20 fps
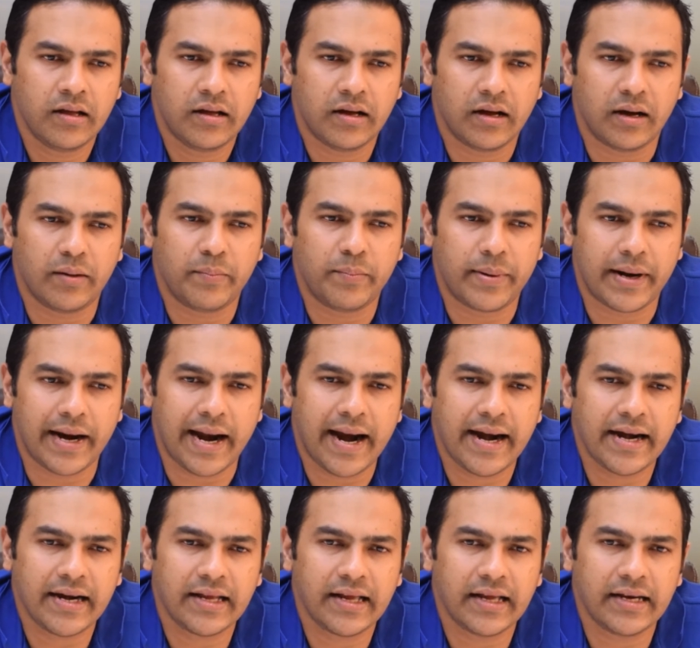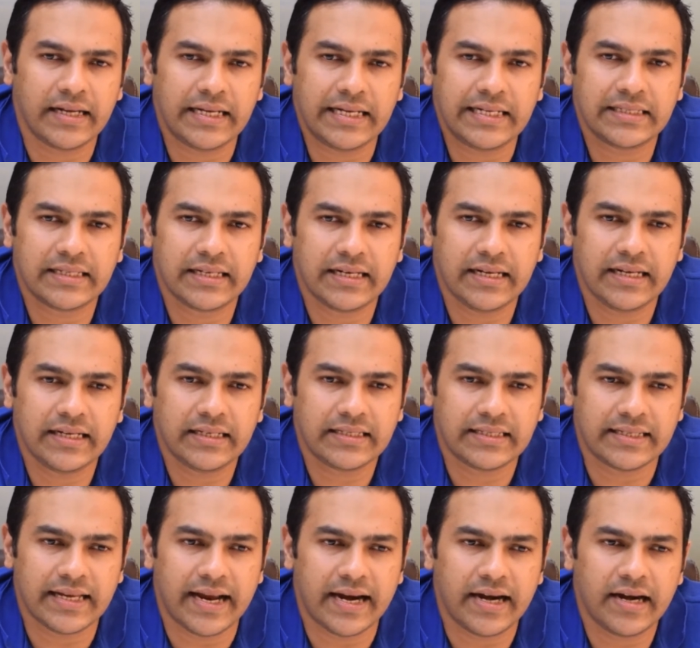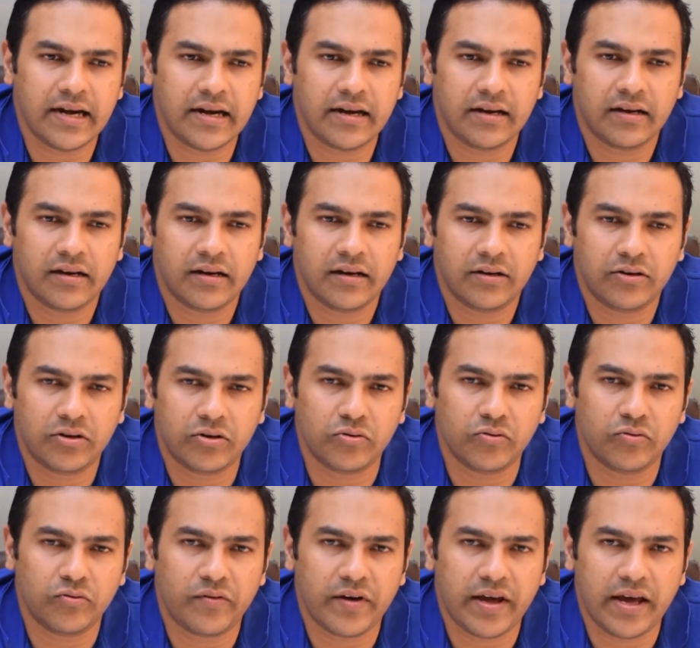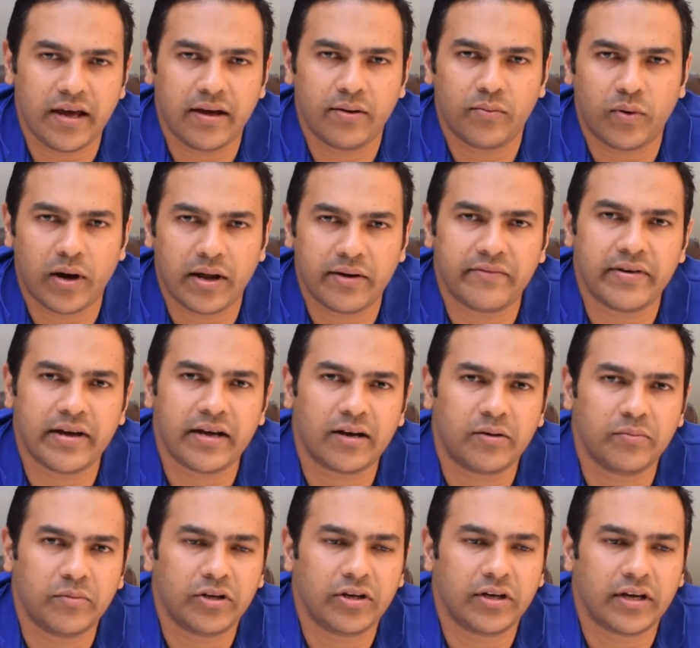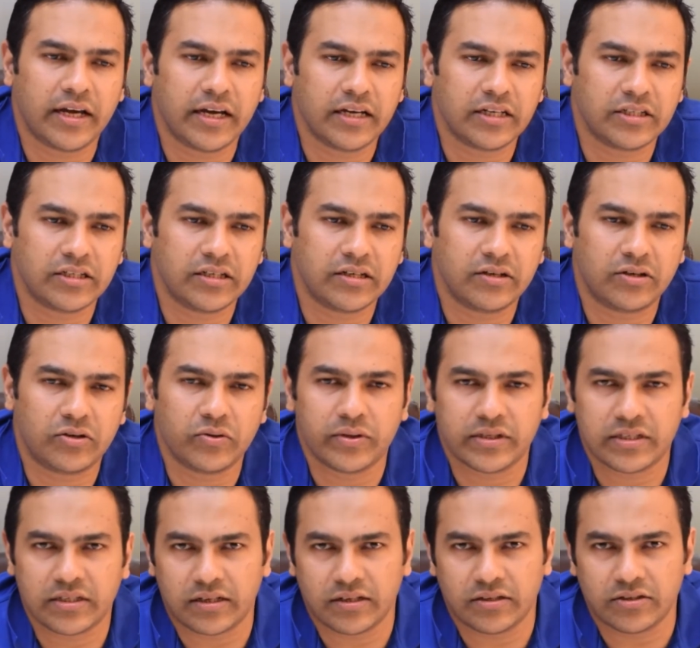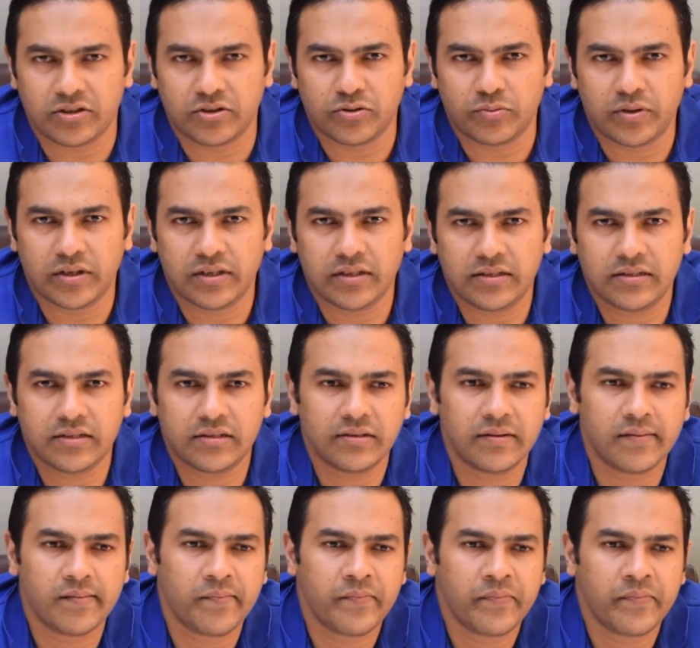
a brand can easily send two-way, one-way communication to its consumers